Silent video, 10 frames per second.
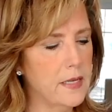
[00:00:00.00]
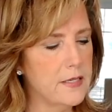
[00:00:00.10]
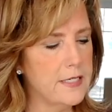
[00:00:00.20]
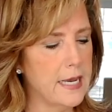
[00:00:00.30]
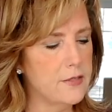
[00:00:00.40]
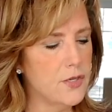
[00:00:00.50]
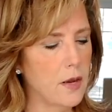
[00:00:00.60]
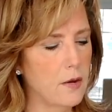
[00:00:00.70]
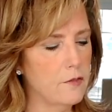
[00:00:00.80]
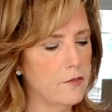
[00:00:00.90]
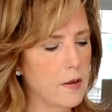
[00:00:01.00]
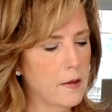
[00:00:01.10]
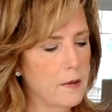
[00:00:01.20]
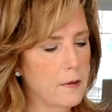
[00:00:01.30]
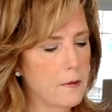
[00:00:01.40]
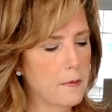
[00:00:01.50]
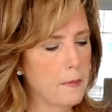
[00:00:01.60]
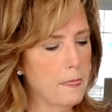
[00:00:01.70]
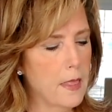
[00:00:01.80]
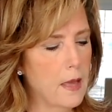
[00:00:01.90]
this sense of
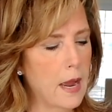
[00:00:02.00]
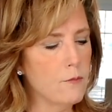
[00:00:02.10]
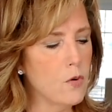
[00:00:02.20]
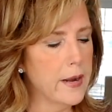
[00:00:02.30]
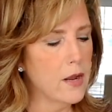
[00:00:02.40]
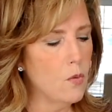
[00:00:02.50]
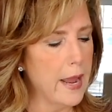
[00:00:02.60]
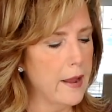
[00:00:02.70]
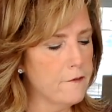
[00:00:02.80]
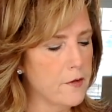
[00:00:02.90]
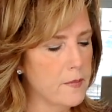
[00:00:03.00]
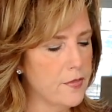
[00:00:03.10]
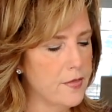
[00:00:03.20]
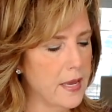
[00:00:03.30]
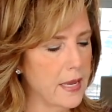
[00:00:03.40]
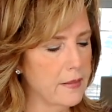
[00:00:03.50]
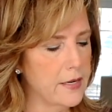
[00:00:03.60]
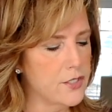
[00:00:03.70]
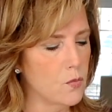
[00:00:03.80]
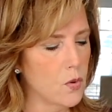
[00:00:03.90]
I'm running away from a thing that
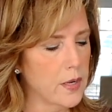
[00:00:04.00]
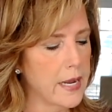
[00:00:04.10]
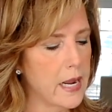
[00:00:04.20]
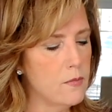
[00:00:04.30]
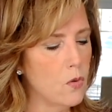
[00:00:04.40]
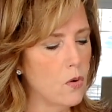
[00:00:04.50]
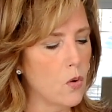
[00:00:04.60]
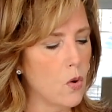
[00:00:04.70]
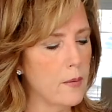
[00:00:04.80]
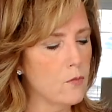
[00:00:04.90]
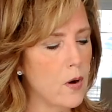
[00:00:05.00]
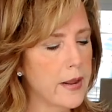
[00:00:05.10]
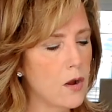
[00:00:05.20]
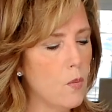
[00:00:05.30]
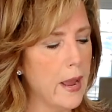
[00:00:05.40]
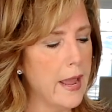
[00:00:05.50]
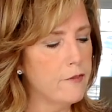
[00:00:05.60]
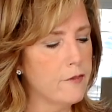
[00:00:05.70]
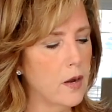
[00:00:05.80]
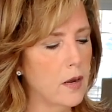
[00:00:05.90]
isn't working anymore, or I'm running away
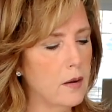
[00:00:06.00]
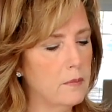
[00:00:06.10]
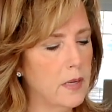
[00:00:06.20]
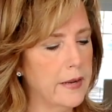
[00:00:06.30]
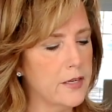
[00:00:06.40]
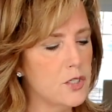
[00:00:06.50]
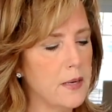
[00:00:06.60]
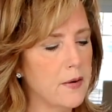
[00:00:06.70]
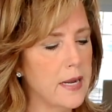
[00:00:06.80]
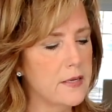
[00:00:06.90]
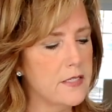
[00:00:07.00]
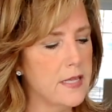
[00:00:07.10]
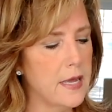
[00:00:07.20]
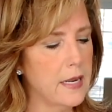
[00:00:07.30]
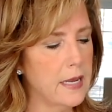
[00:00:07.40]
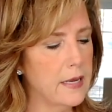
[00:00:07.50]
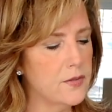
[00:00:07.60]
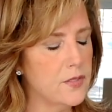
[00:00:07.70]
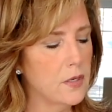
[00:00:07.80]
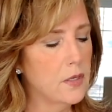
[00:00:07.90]
from an experience that
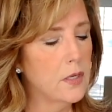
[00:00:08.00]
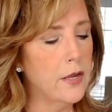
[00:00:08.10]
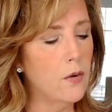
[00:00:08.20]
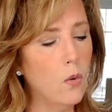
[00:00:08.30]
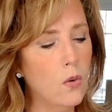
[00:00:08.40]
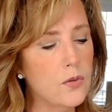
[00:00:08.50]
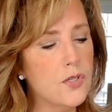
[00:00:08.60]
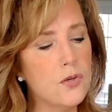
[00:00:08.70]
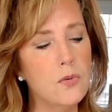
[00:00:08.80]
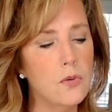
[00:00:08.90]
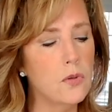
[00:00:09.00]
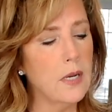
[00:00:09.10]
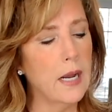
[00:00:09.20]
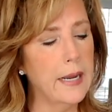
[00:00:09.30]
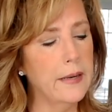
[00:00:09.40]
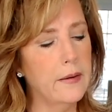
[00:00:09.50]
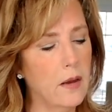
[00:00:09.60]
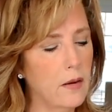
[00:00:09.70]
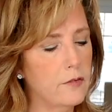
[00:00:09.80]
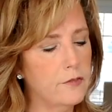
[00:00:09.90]
is an old school kind
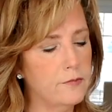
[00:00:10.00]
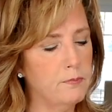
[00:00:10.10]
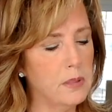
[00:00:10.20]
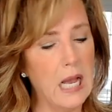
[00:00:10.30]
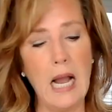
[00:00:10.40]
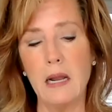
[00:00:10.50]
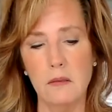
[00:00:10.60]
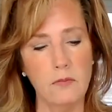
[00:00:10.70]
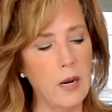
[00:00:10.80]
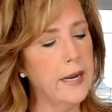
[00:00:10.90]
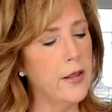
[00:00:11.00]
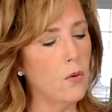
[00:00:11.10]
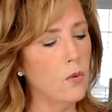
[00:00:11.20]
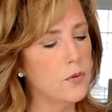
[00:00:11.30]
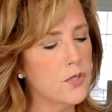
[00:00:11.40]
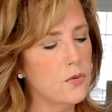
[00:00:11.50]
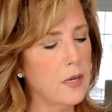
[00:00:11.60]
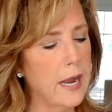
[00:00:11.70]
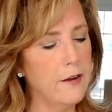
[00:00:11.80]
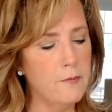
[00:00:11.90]
of block, right? An old school
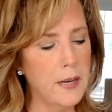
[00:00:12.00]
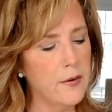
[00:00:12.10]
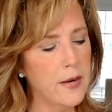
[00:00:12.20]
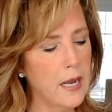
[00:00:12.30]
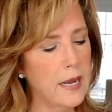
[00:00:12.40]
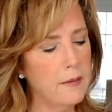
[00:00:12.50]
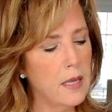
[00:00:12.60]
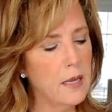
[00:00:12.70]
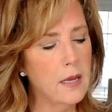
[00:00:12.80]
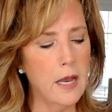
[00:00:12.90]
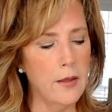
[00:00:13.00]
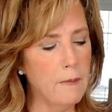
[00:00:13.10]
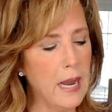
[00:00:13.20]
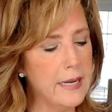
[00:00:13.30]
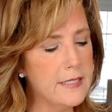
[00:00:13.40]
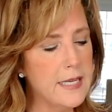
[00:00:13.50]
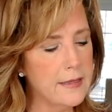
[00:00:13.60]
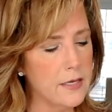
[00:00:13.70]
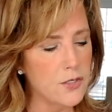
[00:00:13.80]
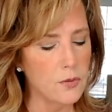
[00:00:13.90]
kind of paradigm, a
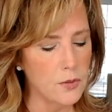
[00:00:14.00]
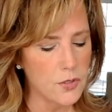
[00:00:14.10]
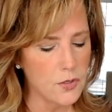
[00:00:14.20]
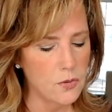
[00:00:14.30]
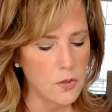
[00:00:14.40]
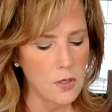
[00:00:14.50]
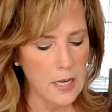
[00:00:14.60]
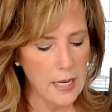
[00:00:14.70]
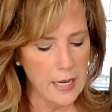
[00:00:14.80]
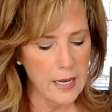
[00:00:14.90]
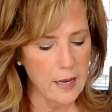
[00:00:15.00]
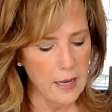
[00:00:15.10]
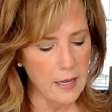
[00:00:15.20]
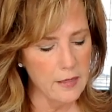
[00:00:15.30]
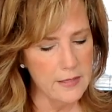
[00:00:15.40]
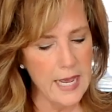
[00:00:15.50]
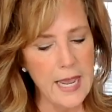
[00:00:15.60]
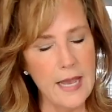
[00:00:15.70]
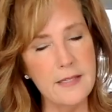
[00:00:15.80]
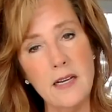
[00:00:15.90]
mindset that's old school. Uh, the
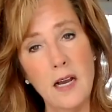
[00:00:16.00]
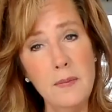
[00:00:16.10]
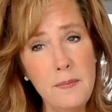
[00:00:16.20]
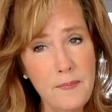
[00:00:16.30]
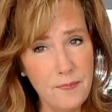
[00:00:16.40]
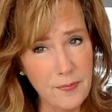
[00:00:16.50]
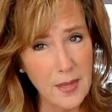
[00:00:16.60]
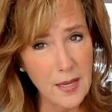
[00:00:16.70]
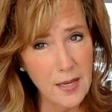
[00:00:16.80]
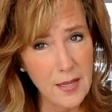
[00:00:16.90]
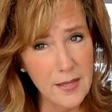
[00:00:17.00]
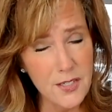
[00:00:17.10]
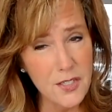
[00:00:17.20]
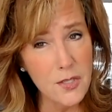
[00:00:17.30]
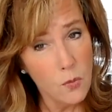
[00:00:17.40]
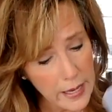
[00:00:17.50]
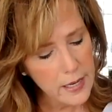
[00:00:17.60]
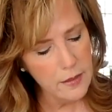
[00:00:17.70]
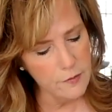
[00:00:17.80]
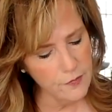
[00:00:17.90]
day has come. This is the
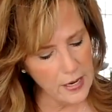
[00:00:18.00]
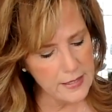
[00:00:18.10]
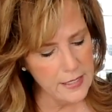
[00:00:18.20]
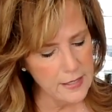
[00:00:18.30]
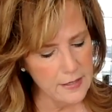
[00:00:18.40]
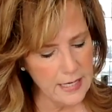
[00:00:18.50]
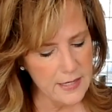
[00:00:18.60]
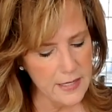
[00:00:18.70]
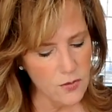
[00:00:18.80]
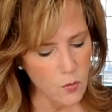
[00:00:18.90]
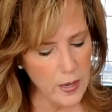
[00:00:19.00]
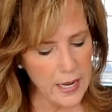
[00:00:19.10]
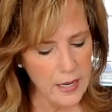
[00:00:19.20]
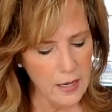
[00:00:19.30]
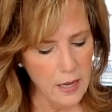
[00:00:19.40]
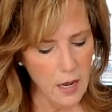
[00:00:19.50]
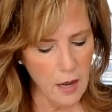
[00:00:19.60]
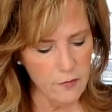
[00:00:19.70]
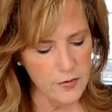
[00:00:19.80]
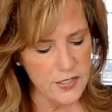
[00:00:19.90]
week, the fated, destined week
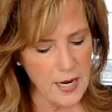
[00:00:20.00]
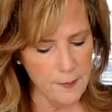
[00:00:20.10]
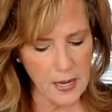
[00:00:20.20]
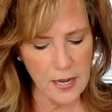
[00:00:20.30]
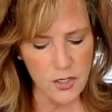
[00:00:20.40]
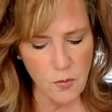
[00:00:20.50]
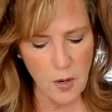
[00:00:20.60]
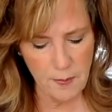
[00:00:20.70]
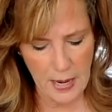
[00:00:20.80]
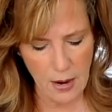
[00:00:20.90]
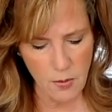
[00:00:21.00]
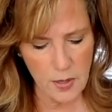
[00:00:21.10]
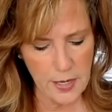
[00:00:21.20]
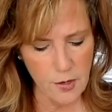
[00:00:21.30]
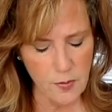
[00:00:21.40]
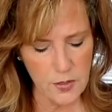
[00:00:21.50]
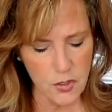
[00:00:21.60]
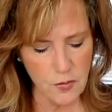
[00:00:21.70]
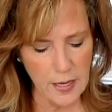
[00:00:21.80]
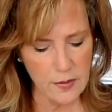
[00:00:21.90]
of stepping into our power here with the
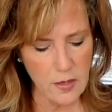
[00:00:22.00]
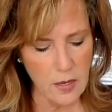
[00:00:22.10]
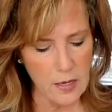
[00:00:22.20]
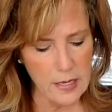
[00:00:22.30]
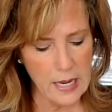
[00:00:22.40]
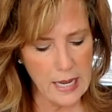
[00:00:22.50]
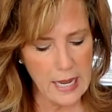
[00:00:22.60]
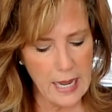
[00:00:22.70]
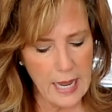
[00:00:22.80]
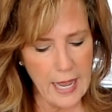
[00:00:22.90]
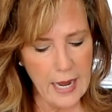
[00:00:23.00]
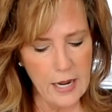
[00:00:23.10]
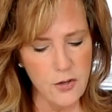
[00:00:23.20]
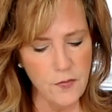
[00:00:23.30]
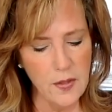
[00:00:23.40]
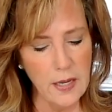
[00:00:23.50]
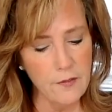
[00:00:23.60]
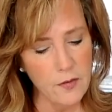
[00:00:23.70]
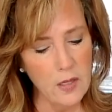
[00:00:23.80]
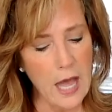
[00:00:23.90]
strength card and I do feel like
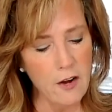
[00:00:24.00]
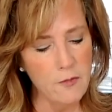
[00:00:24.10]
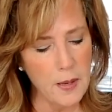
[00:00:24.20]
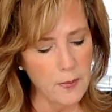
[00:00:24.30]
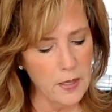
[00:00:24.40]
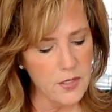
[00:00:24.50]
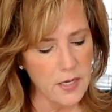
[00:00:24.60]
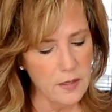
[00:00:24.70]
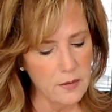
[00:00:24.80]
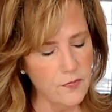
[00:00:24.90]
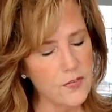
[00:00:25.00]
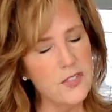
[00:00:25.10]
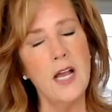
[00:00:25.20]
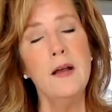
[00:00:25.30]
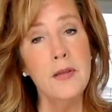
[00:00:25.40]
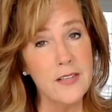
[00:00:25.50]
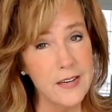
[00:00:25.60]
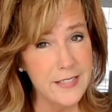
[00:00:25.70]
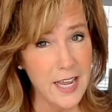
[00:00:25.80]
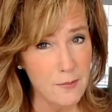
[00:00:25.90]
for a lot of people, it's going to, for some, it's
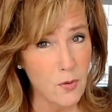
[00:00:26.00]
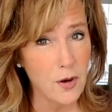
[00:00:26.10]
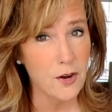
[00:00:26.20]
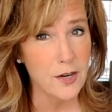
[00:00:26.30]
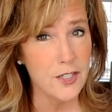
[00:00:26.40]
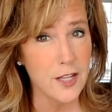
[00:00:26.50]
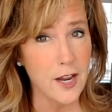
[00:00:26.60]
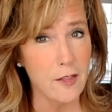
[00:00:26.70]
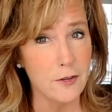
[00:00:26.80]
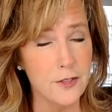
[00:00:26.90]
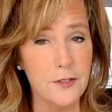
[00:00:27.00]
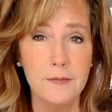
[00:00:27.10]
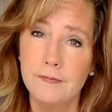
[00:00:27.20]
going to take more courage than others.